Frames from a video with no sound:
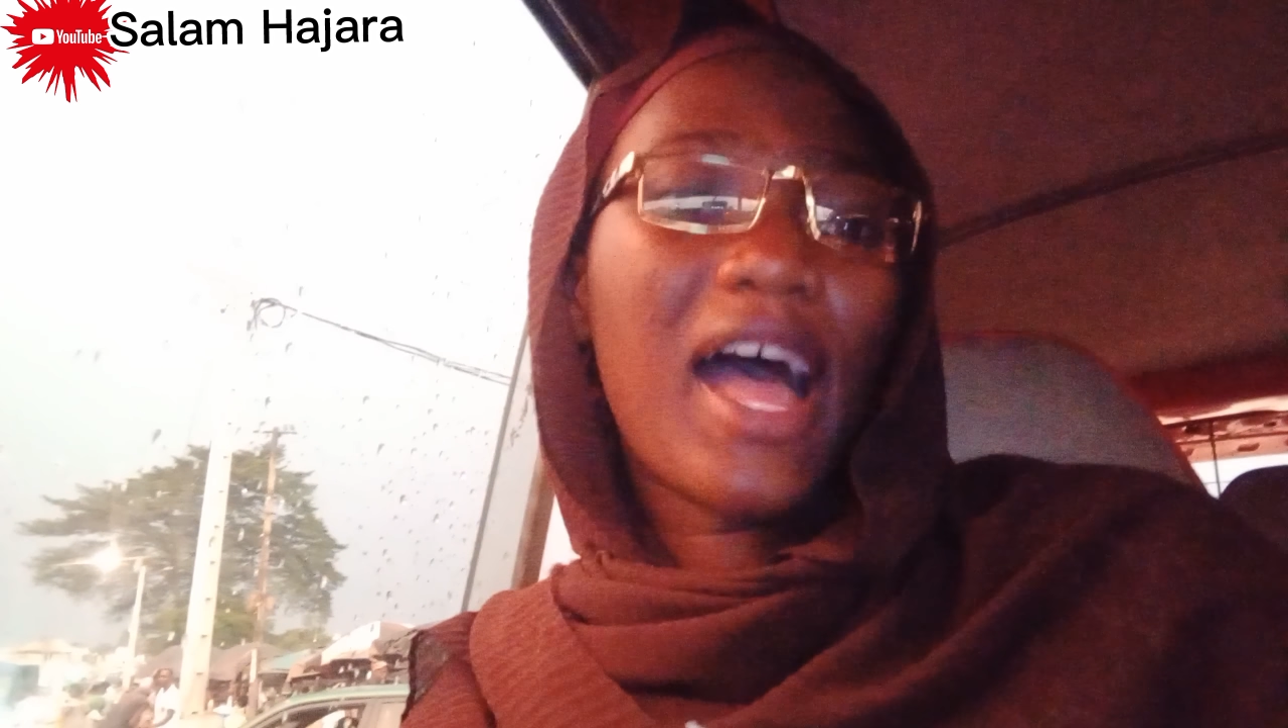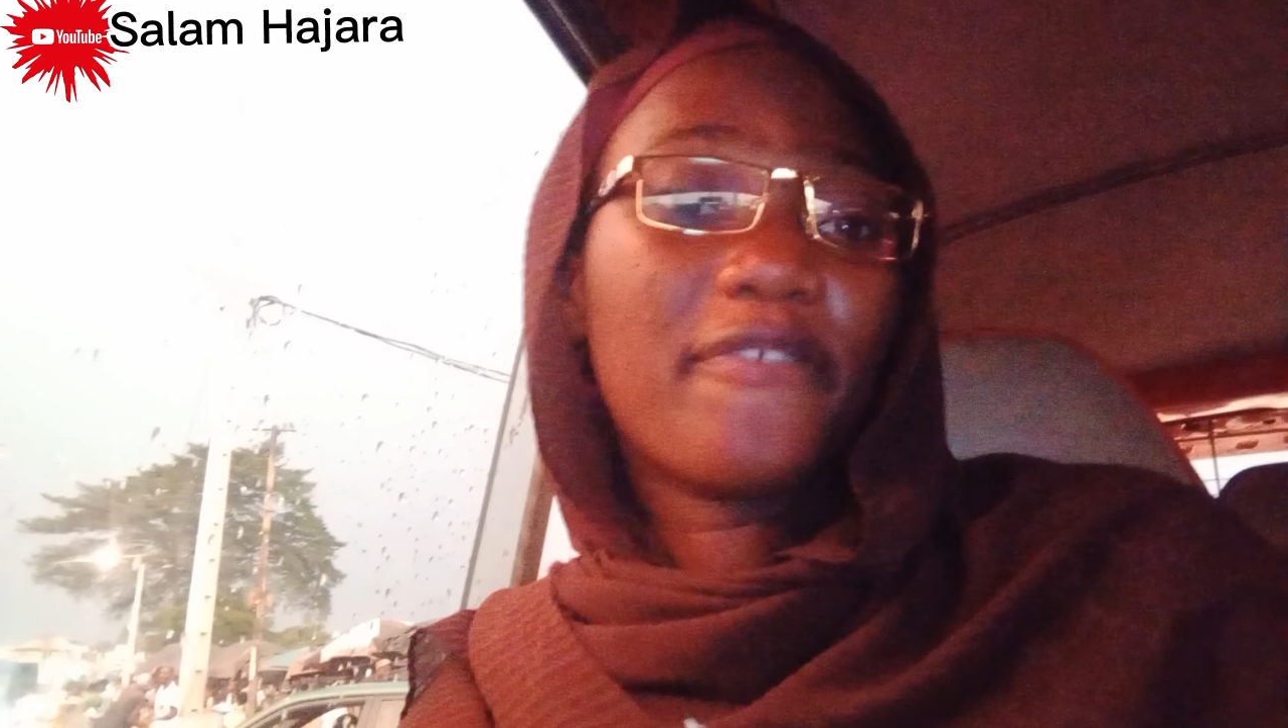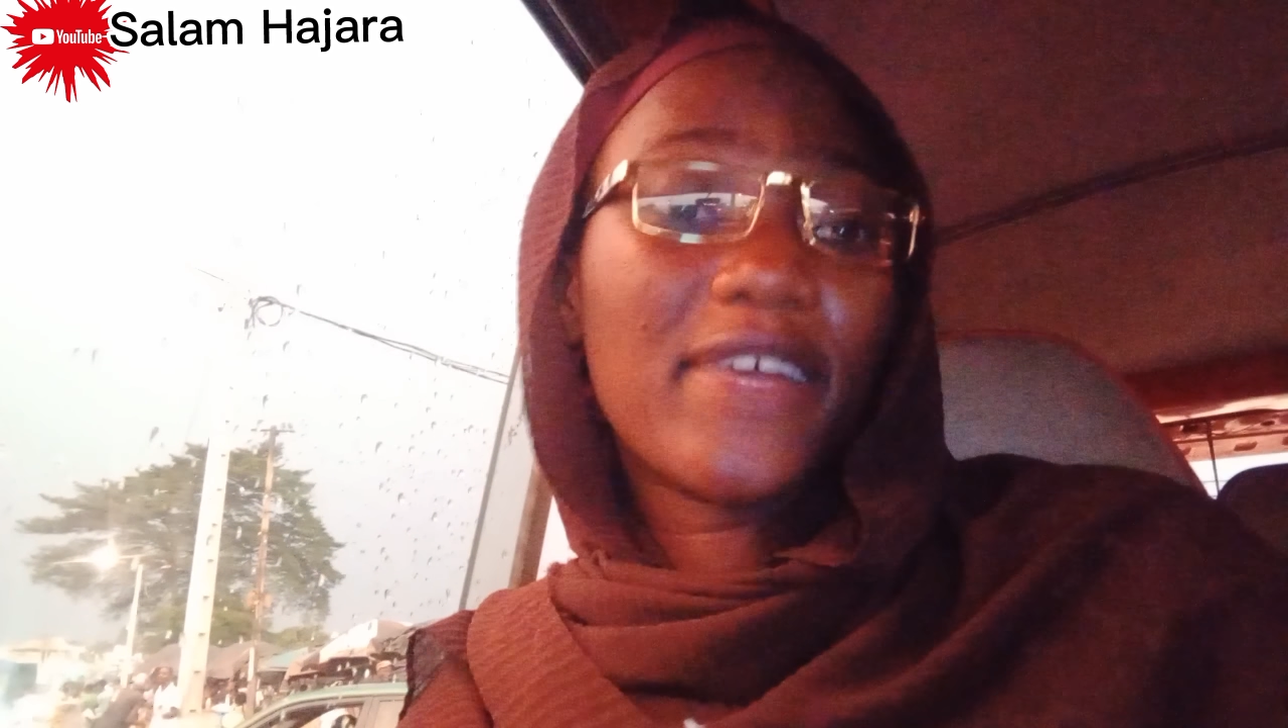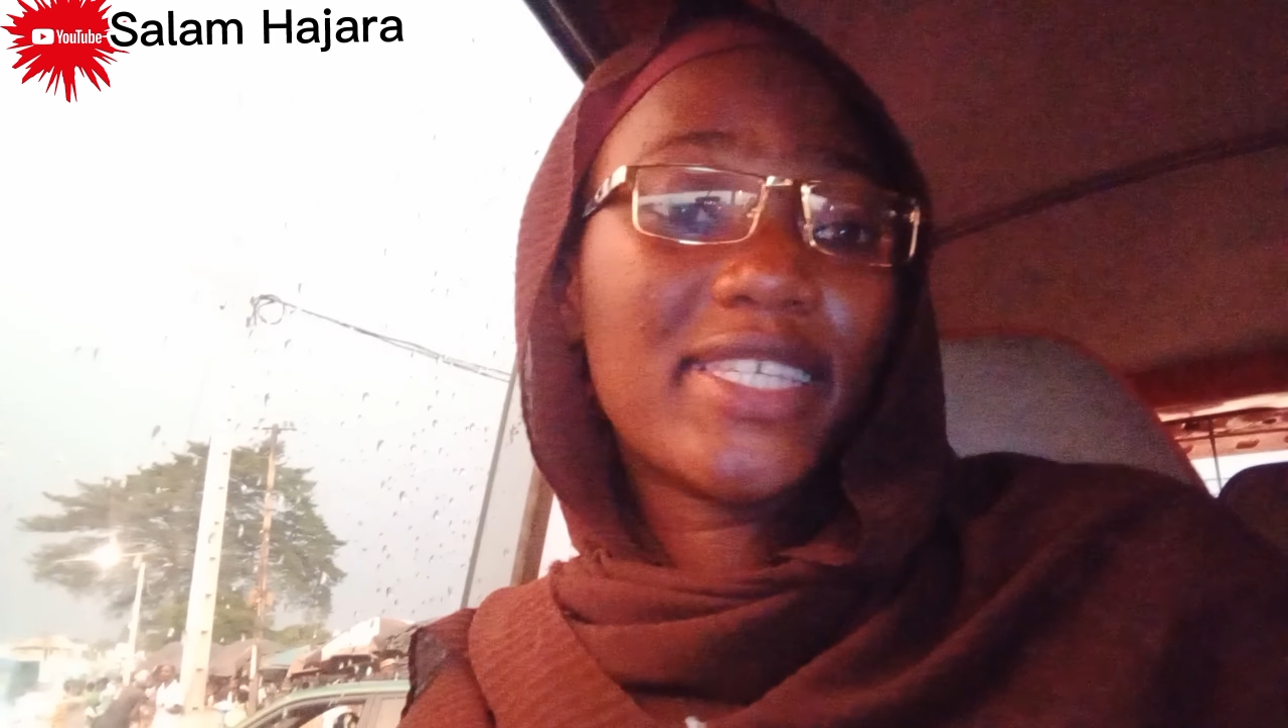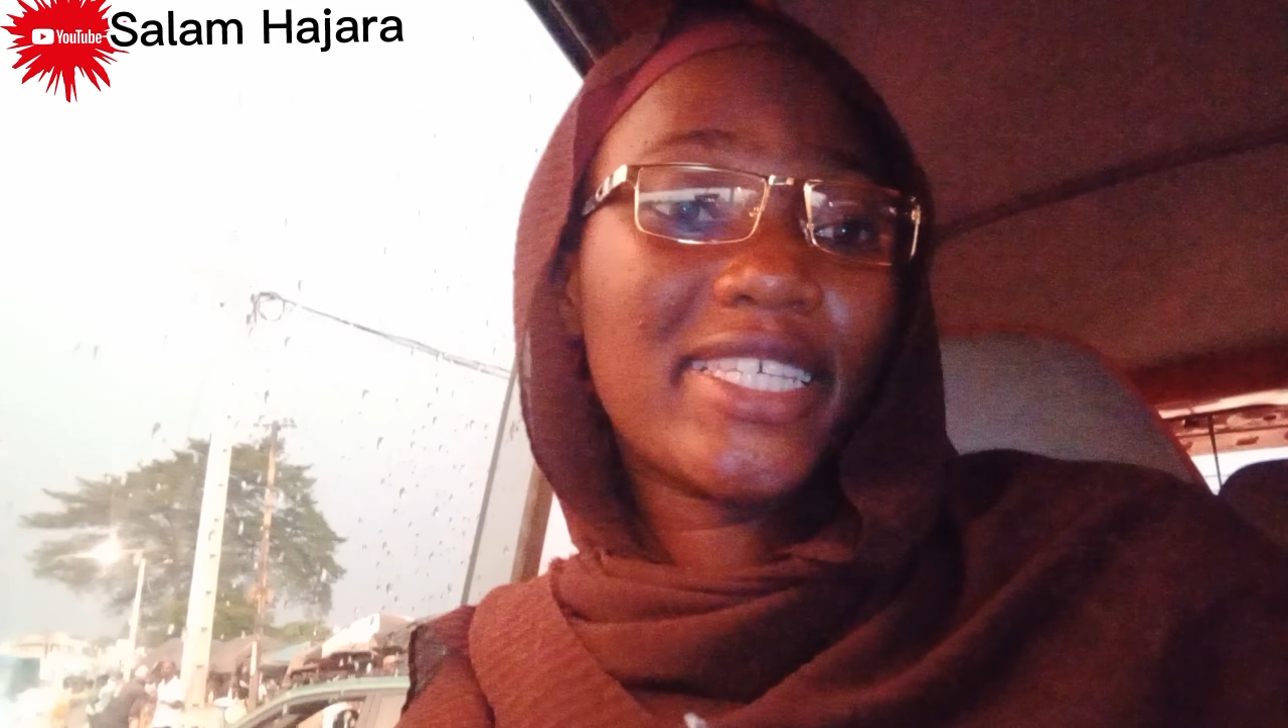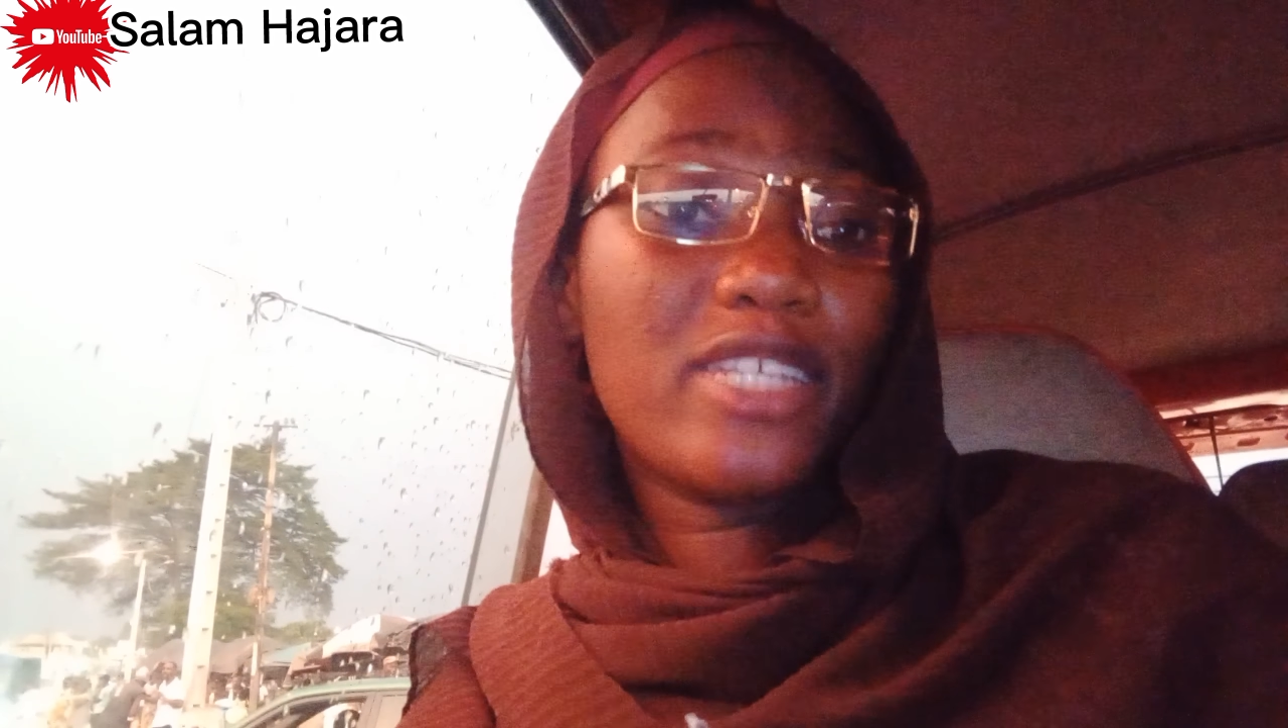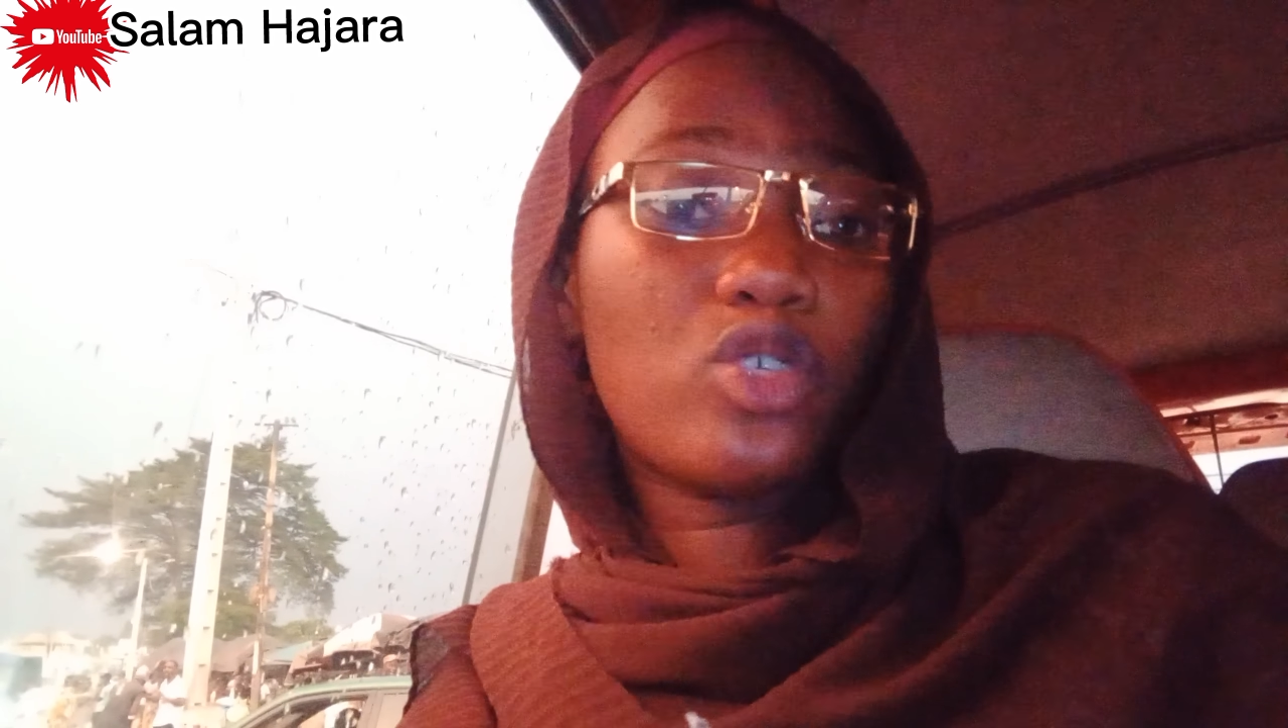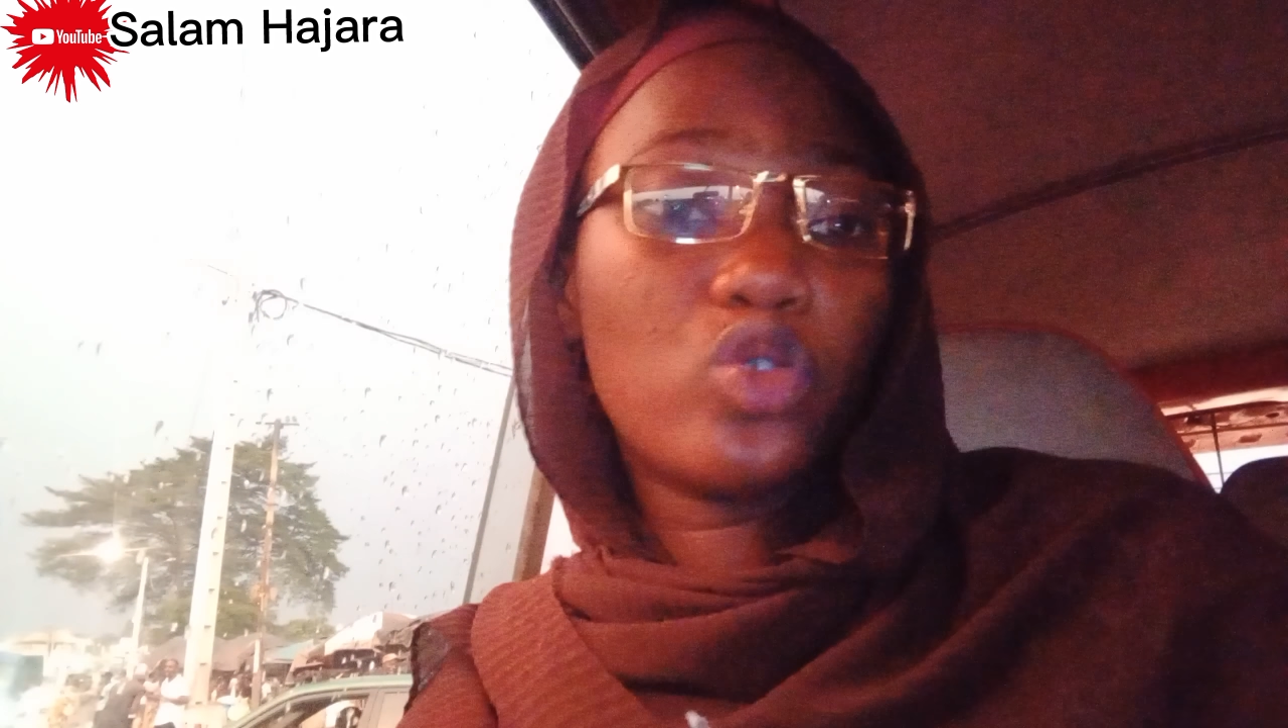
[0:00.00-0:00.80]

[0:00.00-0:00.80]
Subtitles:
Hafasini